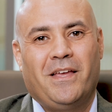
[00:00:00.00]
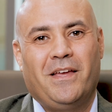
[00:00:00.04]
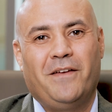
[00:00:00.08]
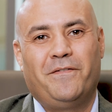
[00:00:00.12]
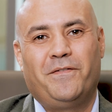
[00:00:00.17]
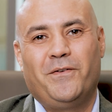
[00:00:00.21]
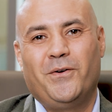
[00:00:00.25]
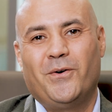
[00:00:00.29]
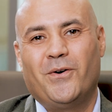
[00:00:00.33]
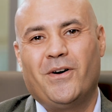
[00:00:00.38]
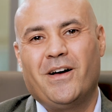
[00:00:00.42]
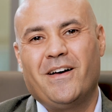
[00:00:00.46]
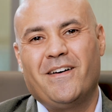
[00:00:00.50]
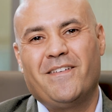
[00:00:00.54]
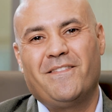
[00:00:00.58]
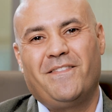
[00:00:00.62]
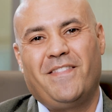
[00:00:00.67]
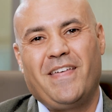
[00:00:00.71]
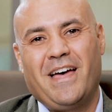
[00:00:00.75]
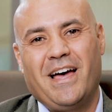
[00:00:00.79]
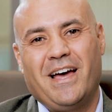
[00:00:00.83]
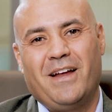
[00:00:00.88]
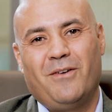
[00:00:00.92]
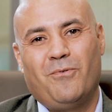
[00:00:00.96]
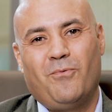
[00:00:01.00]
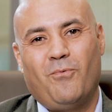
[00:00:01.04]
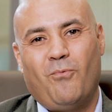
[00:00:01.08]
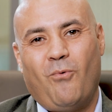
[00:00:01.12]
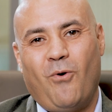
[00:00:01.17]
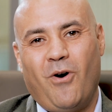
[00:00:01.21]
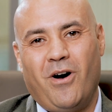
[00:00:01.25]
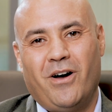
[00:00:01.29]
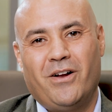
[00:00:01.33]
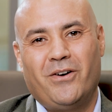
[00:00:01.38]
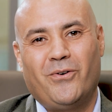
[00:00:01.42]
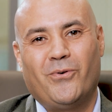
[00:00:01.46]
if you don't have that
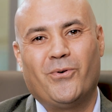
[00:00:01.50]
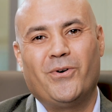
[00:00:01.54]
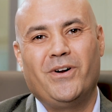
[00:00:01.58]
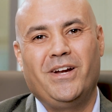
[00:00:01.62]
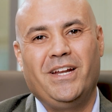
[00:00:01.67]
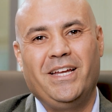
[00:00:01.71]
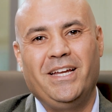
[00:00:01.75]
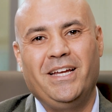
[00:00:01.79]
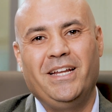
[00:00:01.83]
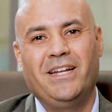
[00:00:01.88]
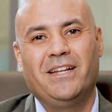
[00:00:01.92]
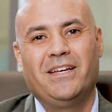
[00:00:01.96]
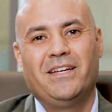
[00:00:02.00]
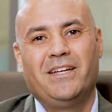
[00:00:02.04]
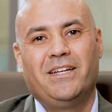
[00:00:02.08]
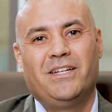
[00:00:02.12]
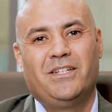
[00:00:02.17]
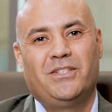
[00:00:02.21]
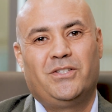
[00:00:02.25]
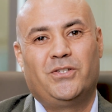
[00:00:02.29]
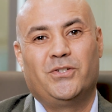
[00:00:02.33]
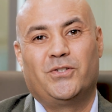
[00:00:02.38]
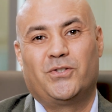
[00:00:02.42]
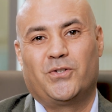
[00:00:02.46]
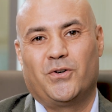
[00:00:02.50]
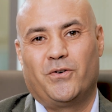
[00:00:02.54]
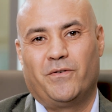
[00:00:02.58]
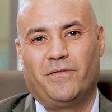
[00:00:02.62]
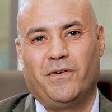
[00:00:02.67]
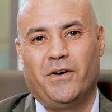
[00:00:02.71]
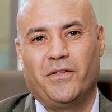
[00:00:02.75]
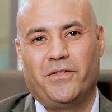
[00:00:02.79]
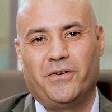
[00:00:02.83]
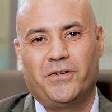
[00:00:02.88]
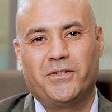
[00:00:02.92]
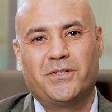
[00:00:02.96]
want or need to
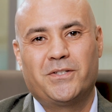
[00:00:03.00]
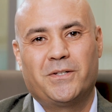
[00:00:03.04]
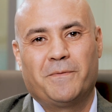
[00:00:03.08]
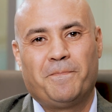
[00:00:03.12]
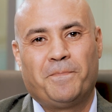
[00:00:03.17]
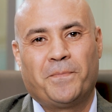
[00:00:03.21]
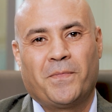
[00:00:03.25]
serve others.